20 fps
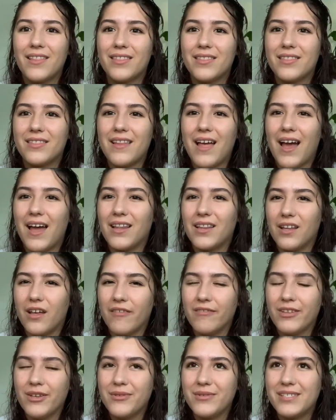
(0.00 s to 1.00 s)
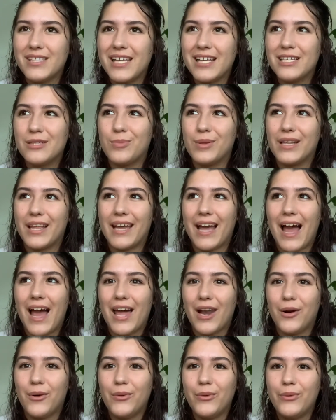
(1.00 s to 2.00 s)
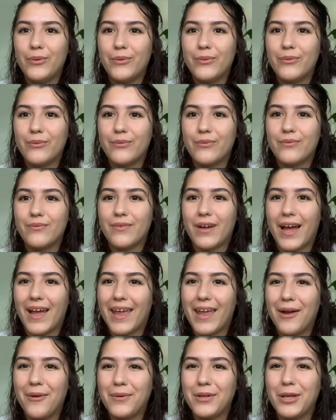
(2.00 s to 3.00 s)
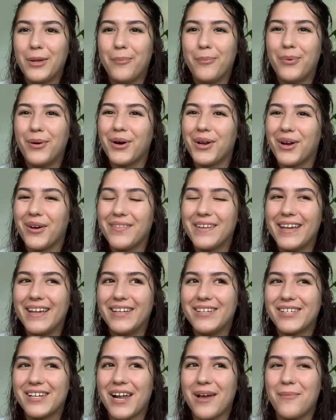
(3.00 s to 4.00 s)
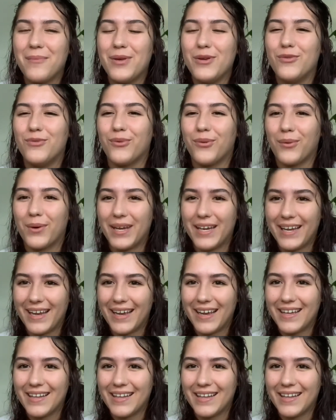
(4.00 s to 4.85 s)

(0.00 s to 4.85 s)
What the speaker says: I love those things, but like I can't really put on the internet me reading.